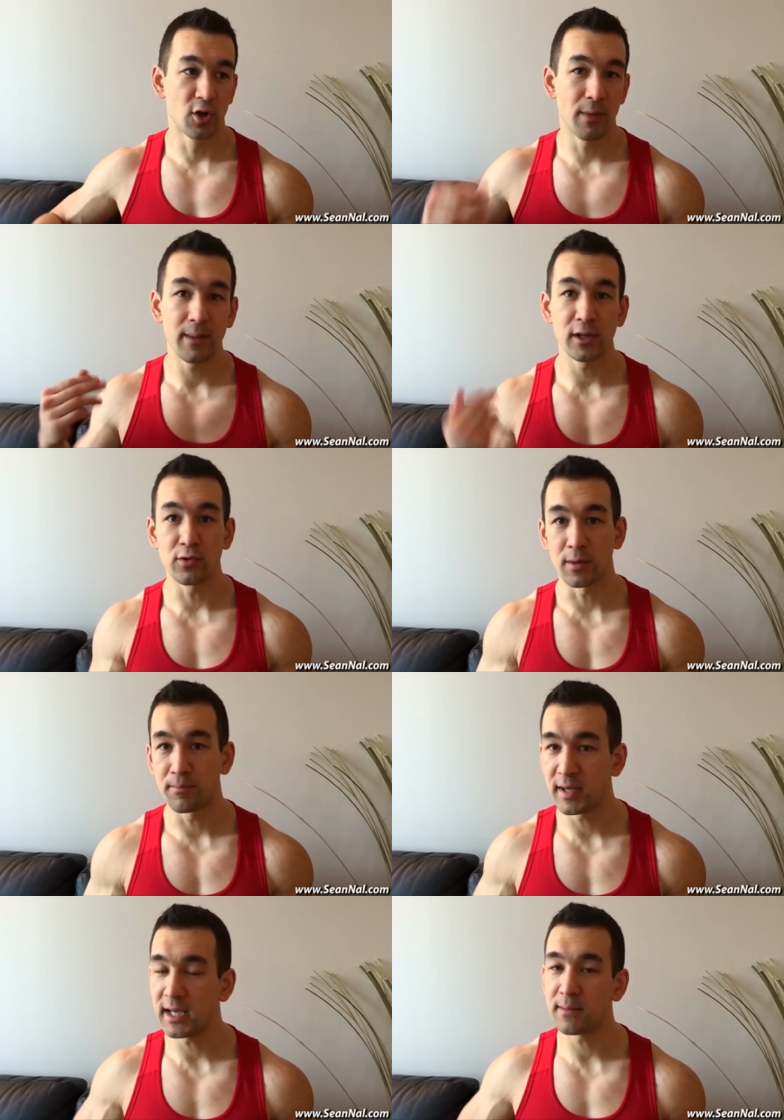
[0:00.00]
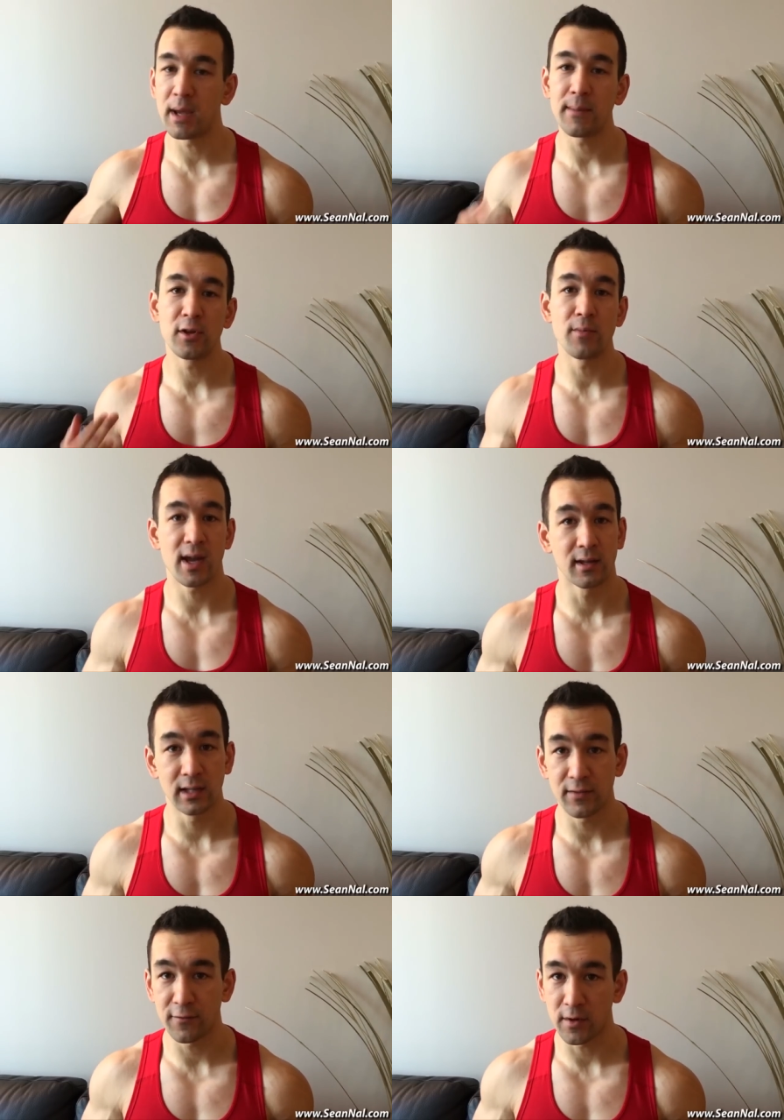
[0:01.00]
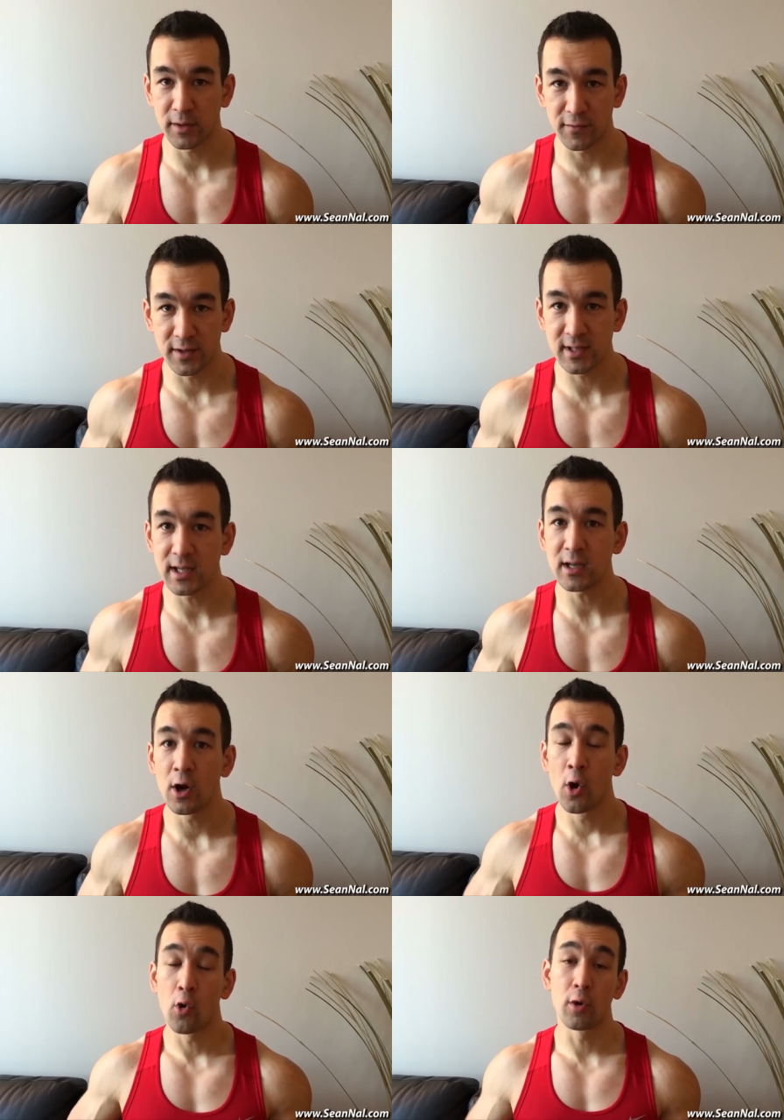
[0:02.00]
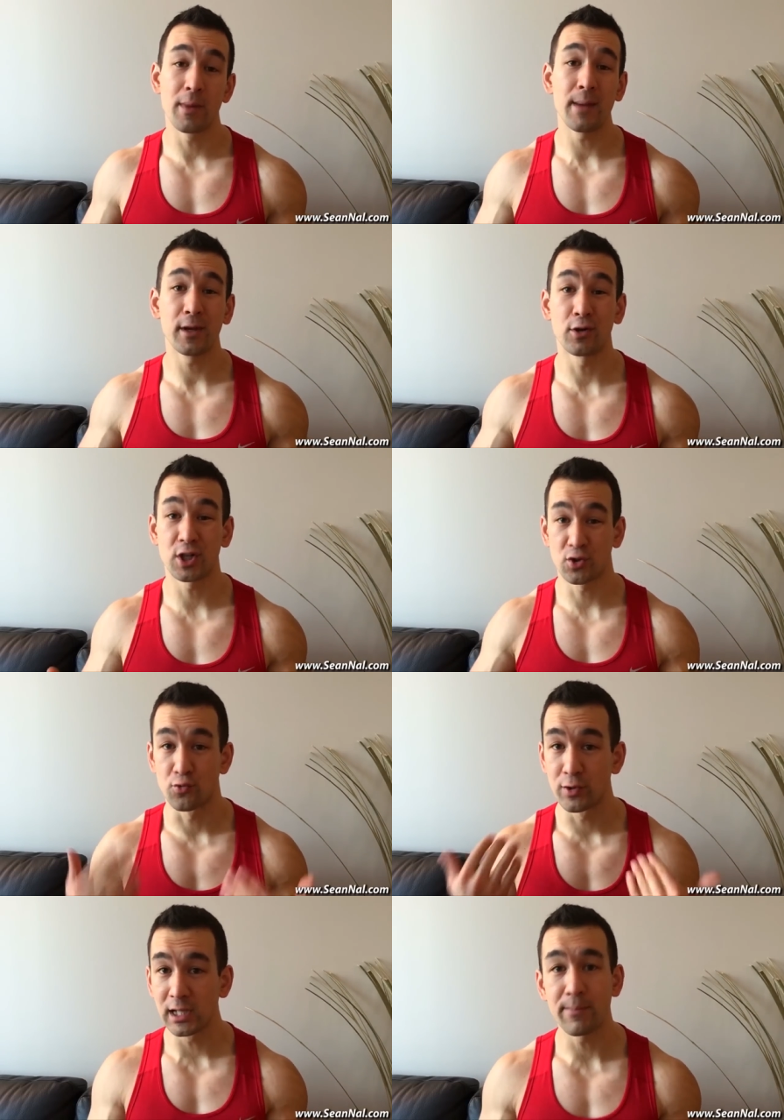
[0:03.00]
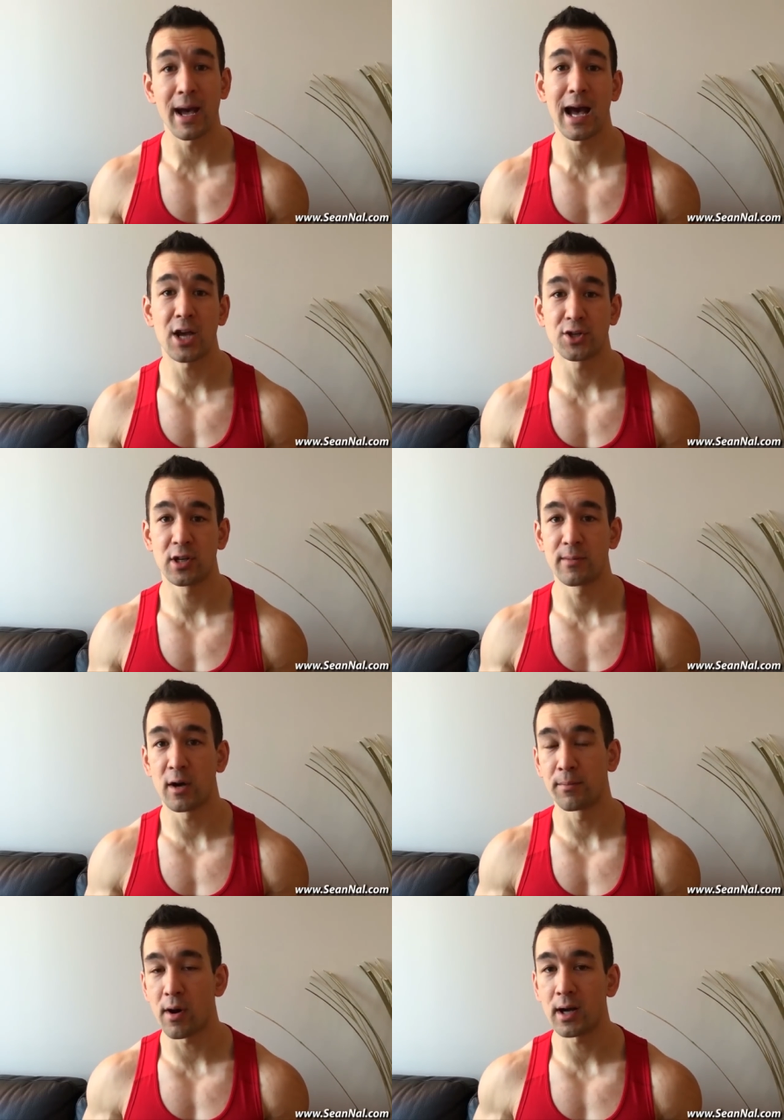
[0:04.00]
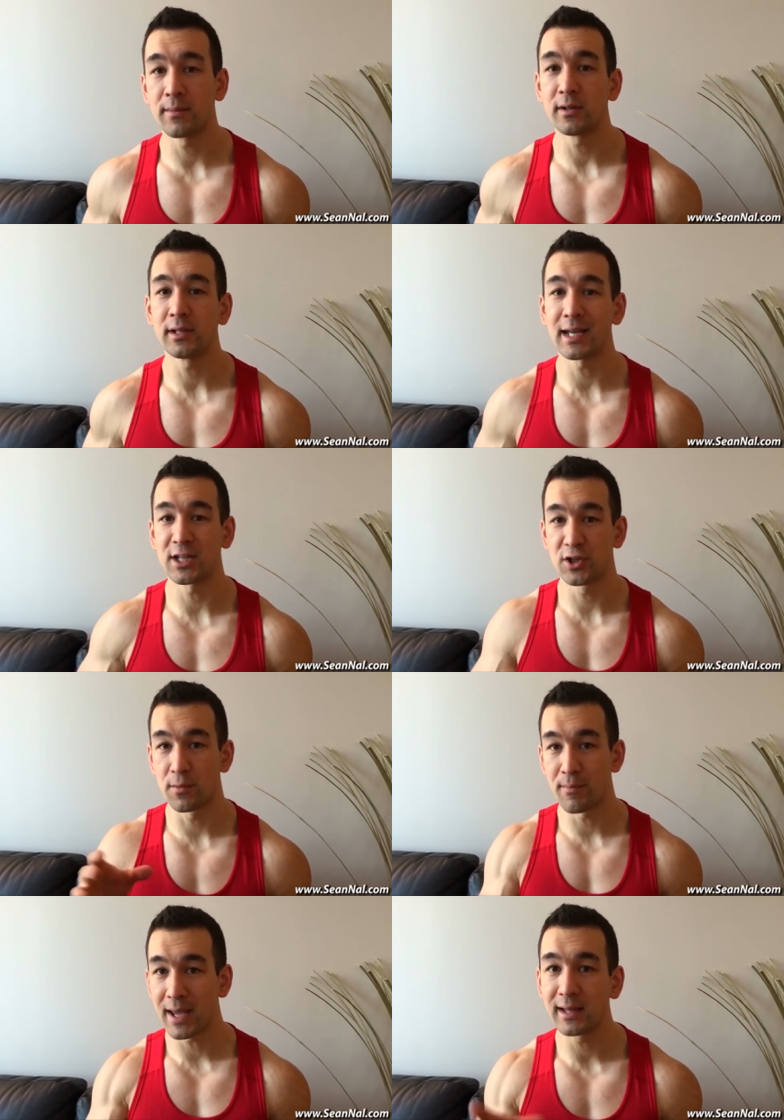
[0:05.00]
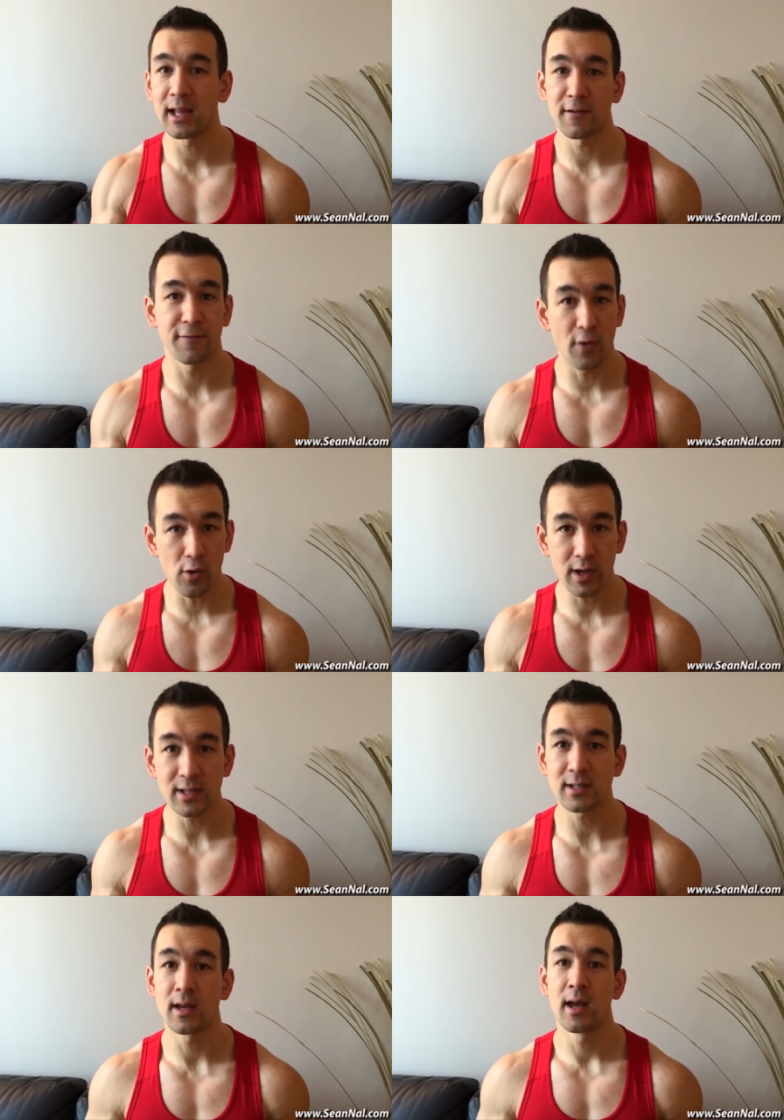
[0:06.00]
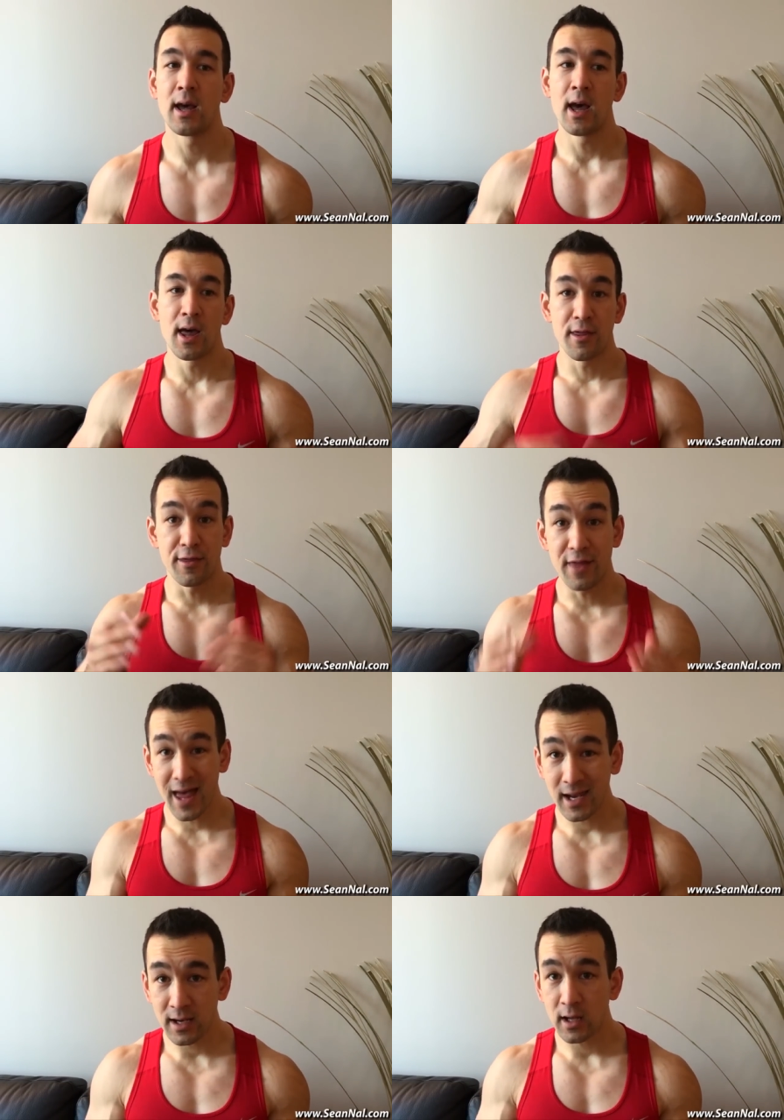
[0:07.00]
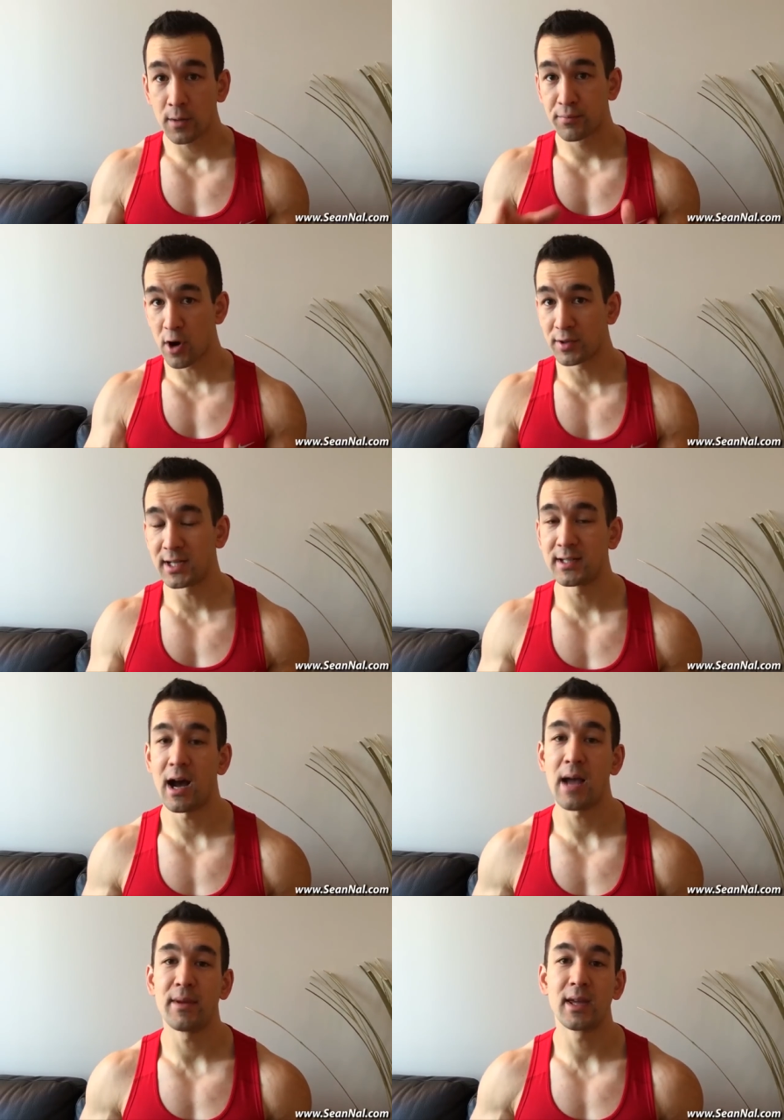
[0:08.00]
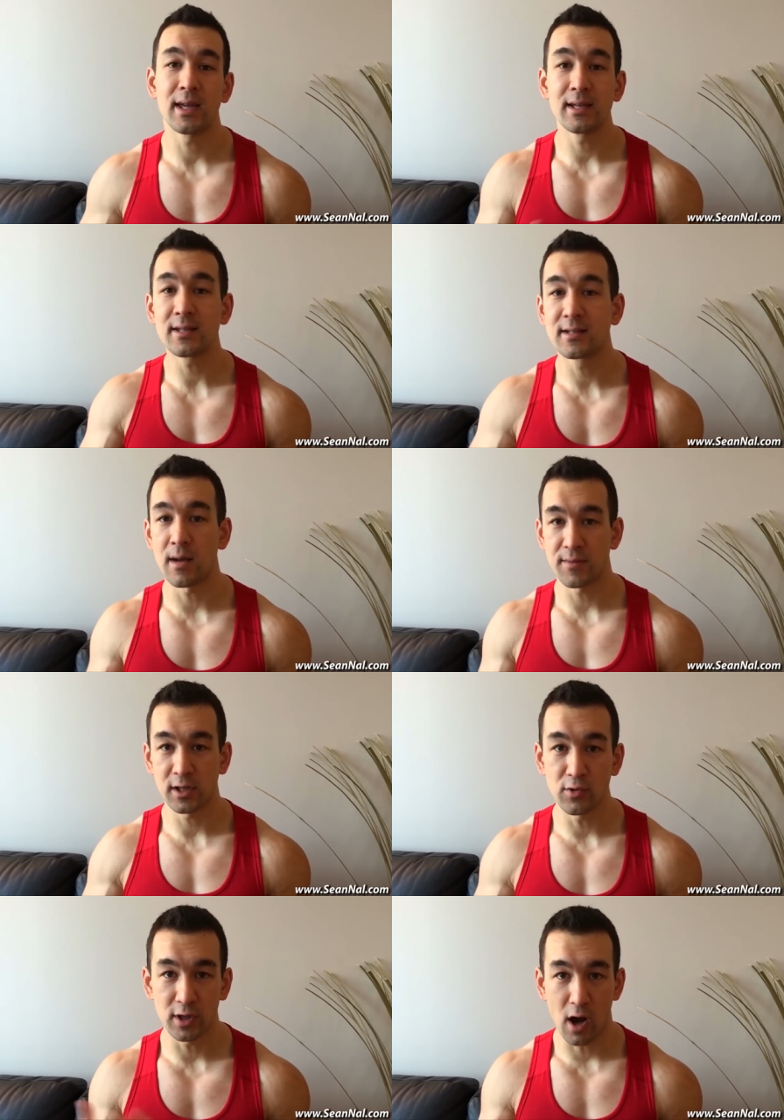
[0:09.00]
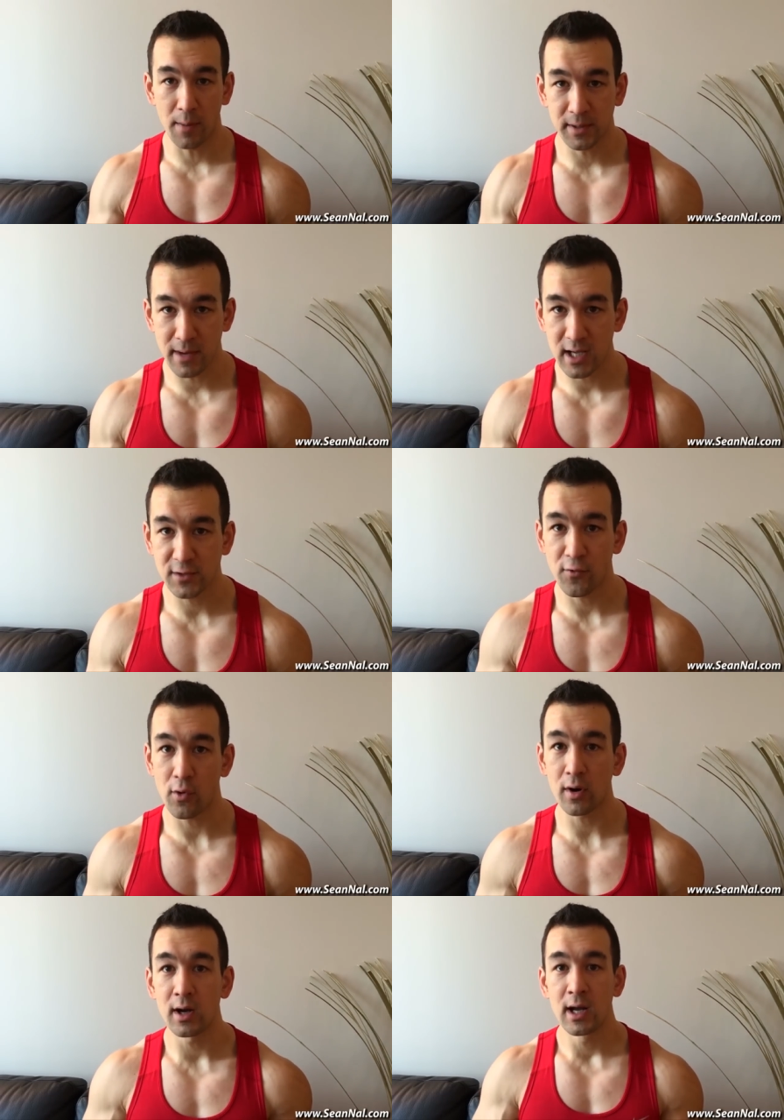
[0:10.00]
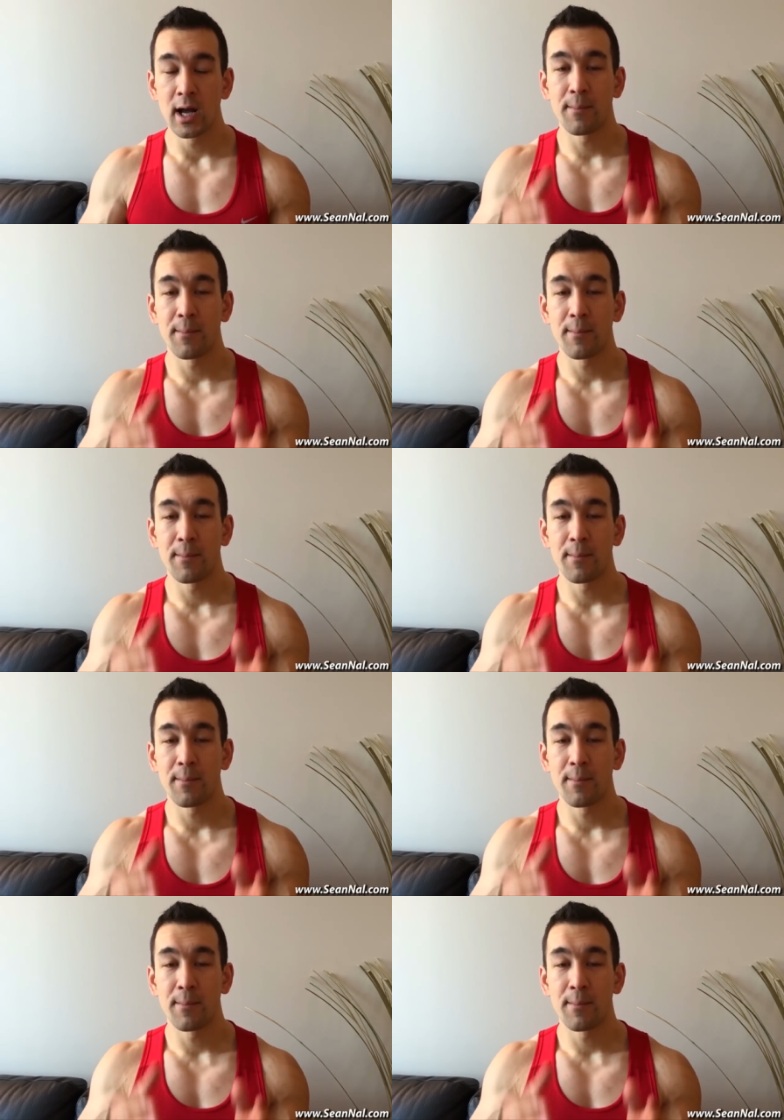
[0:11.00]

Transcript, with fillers: so maybe you compete, maybe you make a living from your physique, or maybe you're just really passionate about bodybuilding and it's your main life focus, then protein timing is something you can optimize for